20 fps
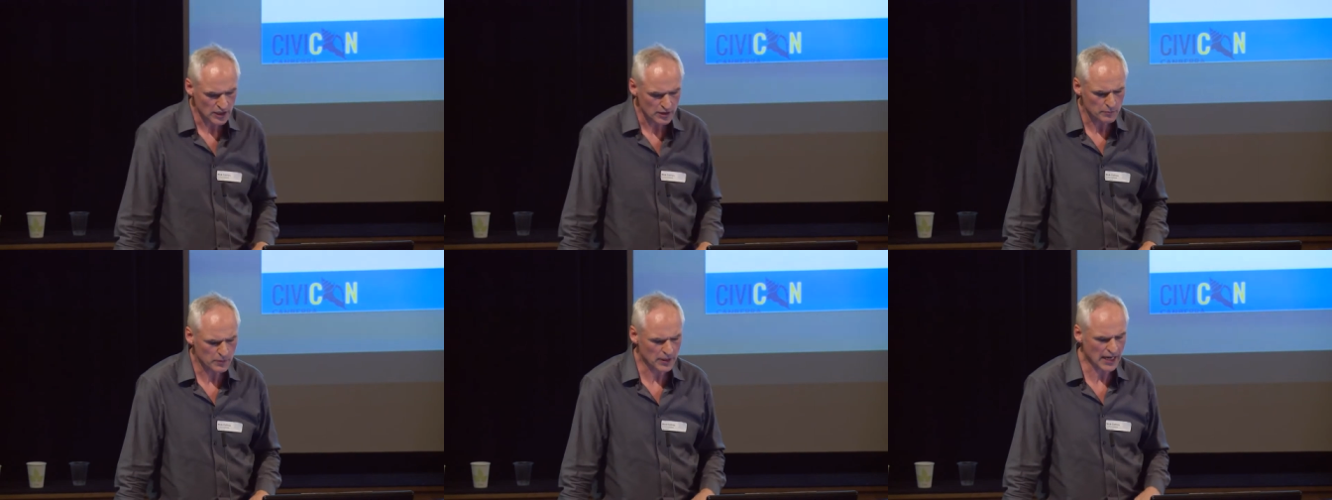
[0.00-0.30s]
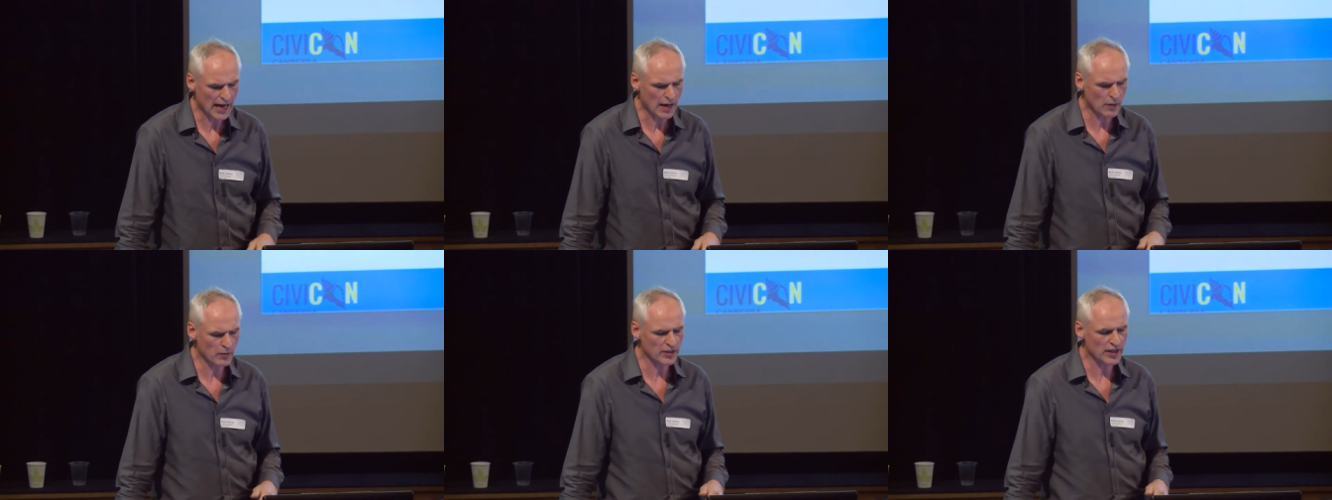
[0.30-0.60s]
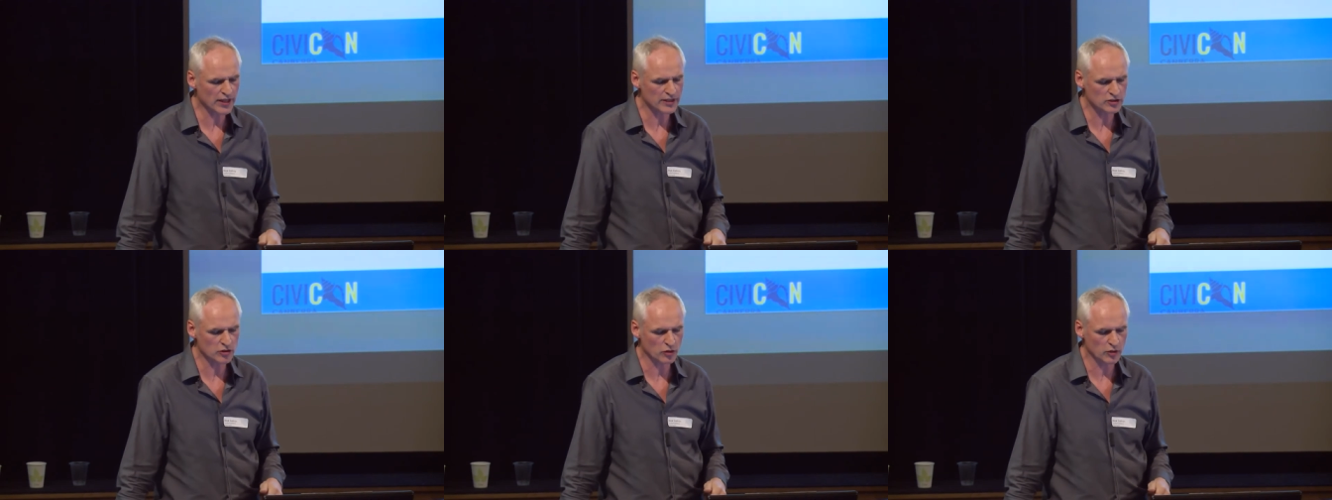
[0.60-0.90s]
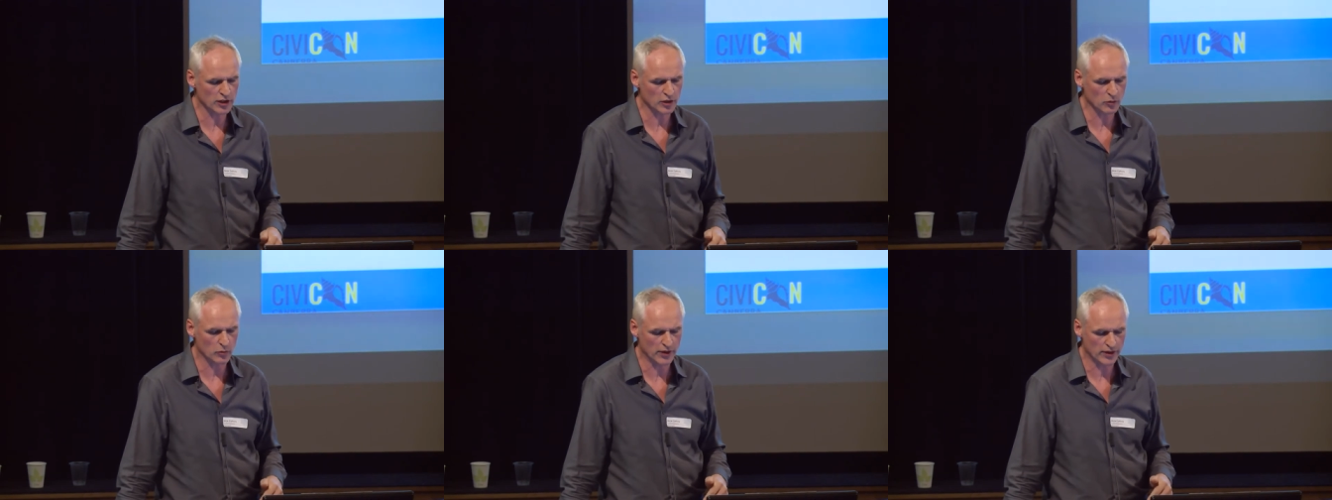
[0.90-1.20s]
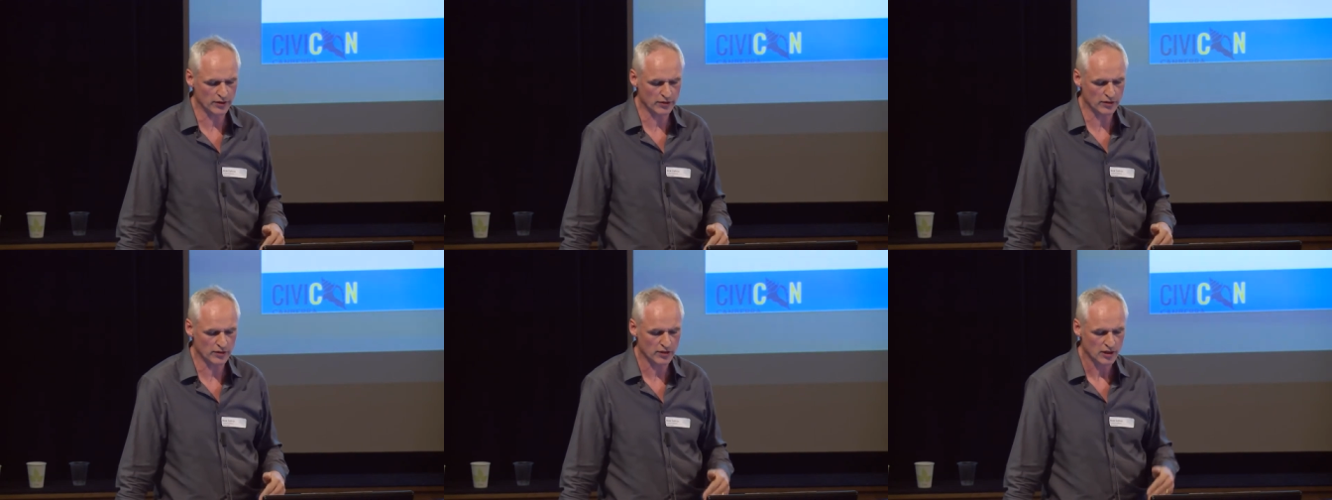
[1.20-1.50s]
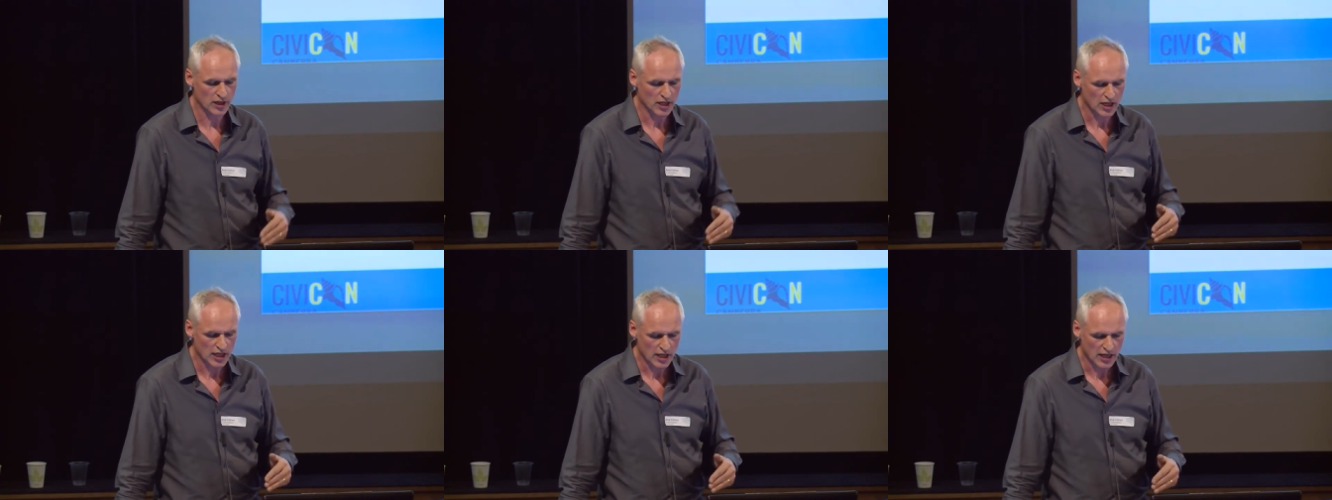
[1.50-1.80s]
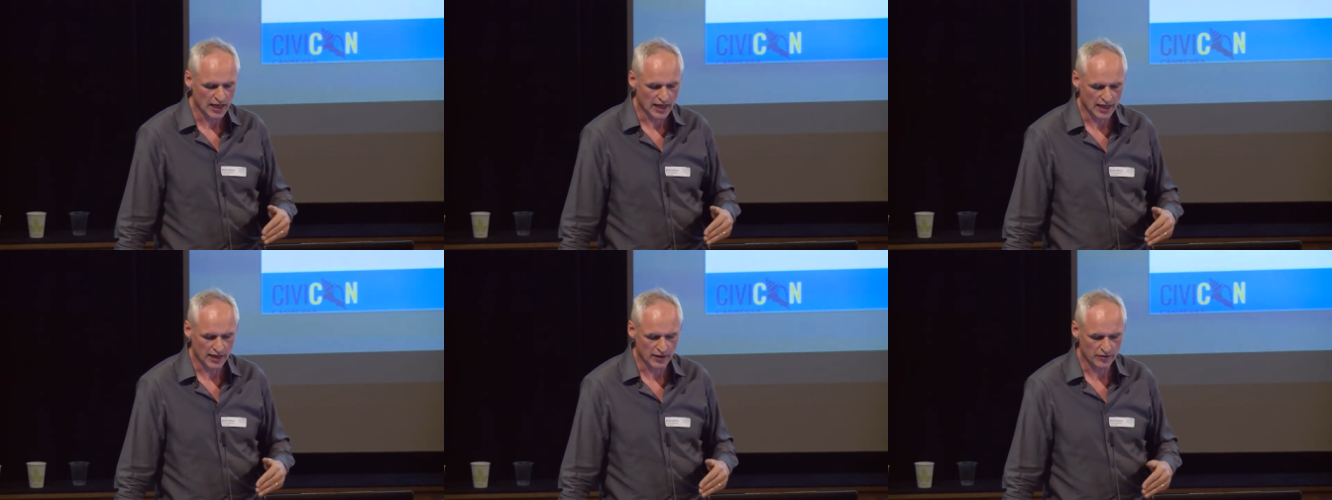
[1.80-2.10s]
But how are they doing with
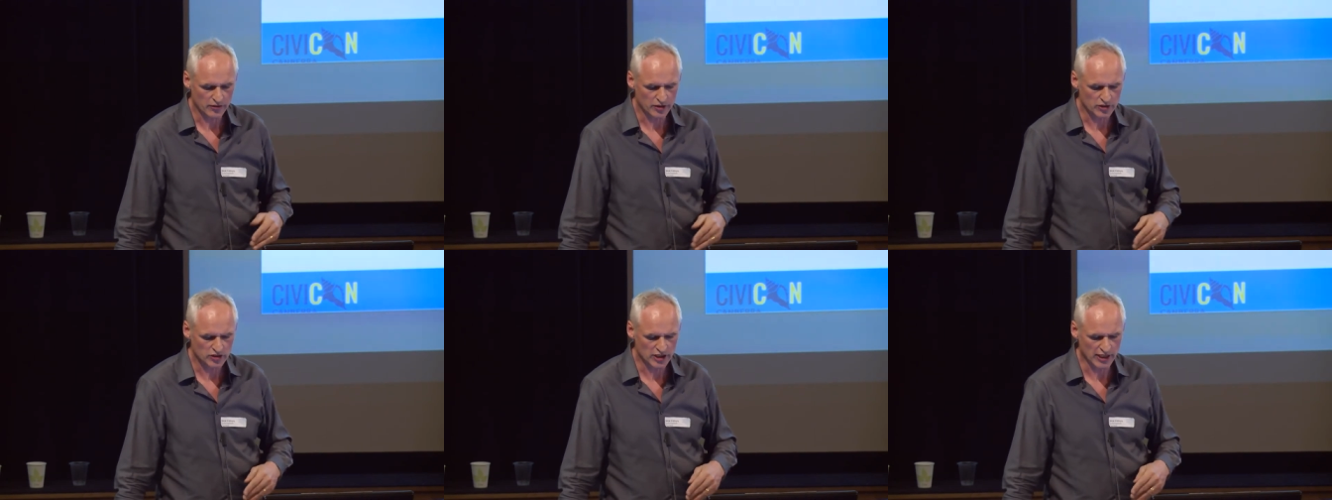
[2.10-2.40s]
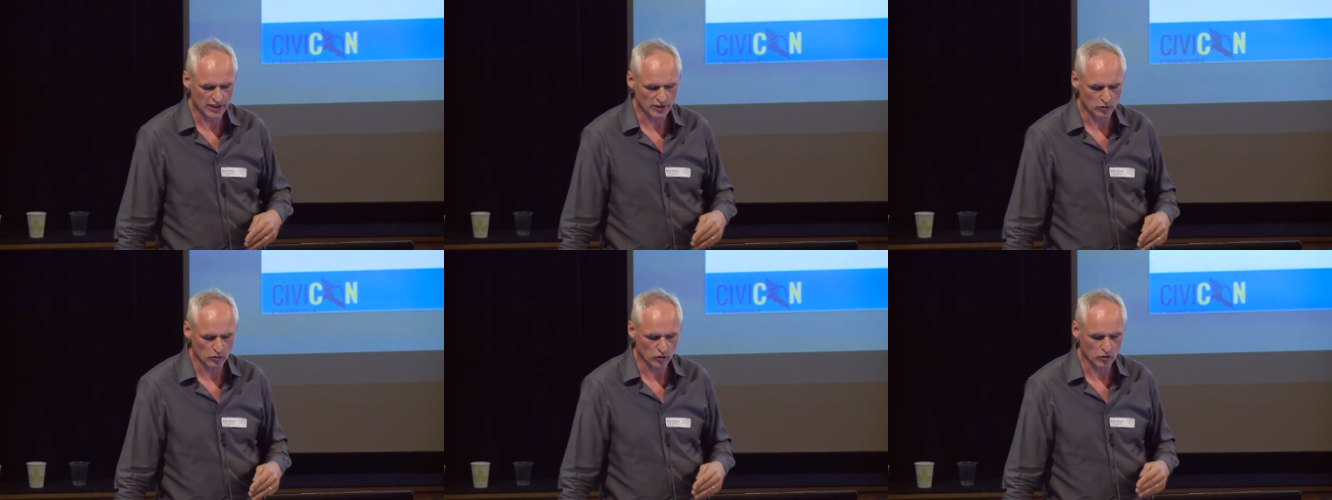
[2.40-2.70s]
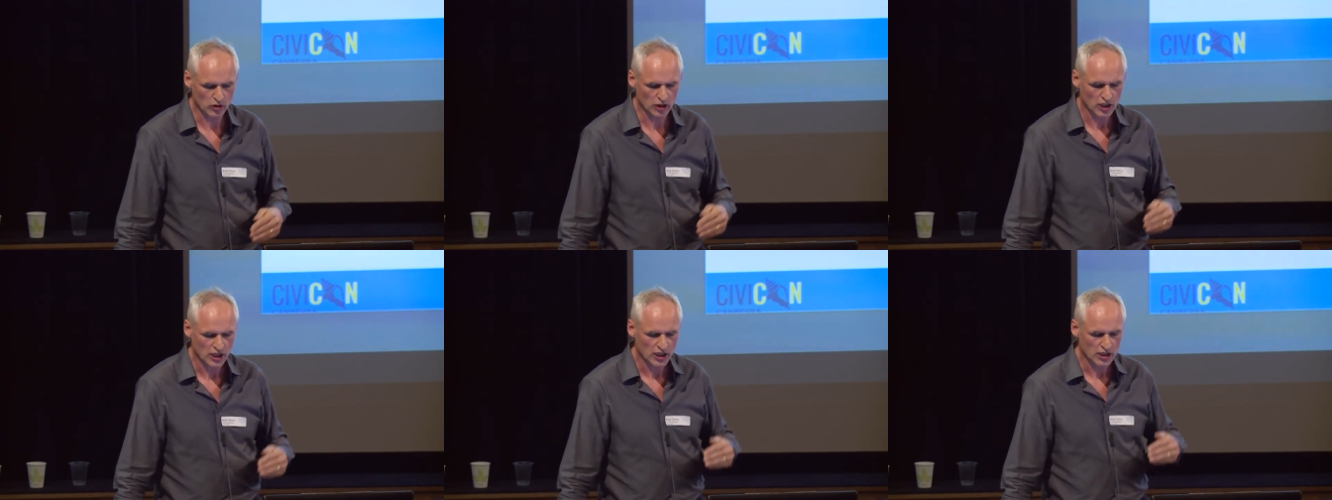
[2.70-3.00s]
uh, the general,